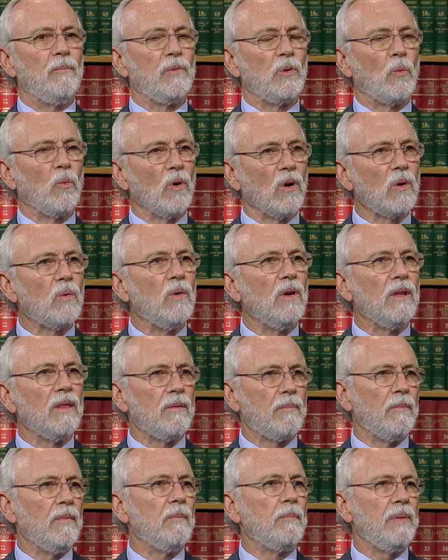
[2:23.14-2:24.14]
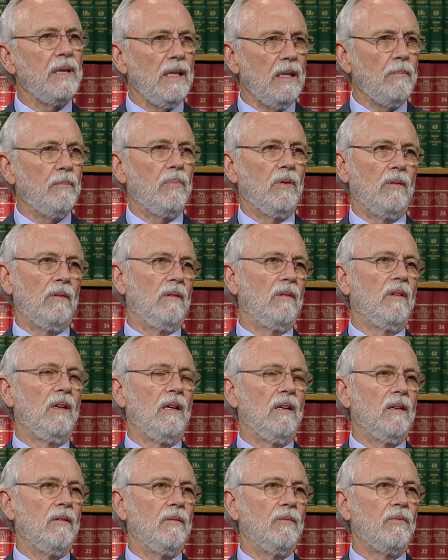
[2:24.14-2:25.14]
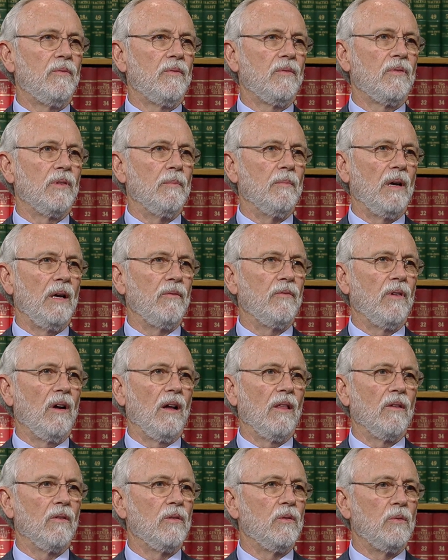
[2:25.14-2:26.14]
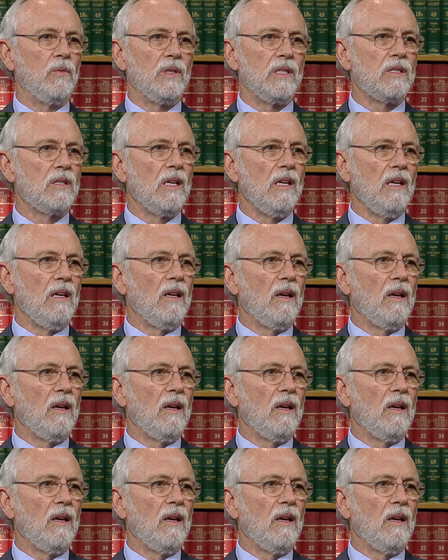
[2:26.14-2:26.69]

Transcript: work with people from my father, who was